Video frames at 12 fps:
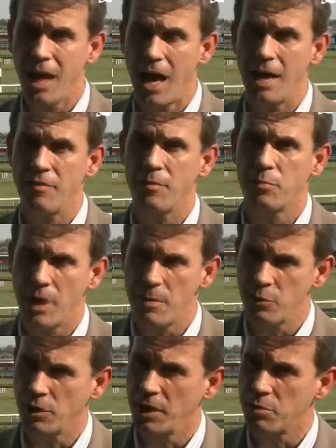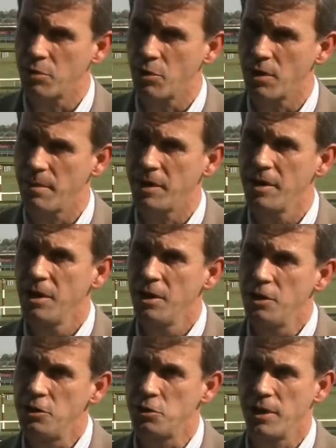live Premier League programming
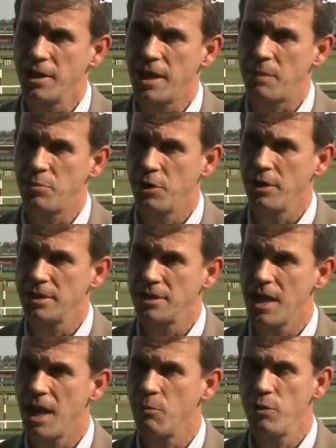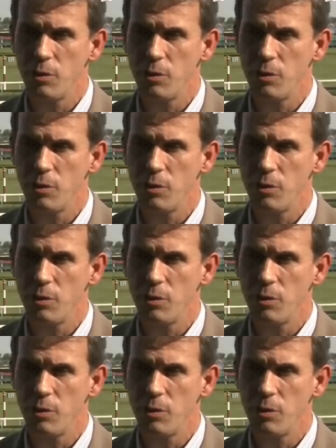during that period of time.